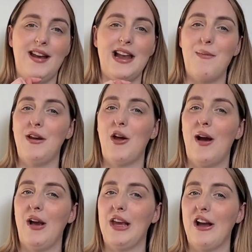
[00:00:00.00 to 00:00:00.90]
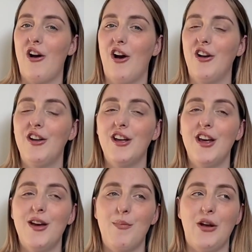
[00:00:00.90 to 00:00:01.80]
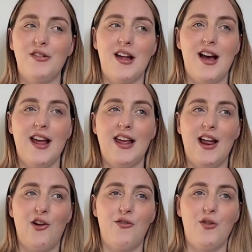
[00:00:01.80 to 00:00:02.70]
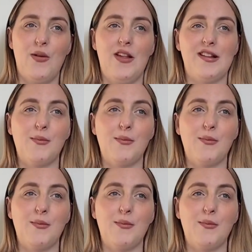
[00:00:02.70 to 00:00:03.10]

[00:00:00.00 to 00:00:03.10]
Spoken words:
and let me know how you got on, because I love doing this.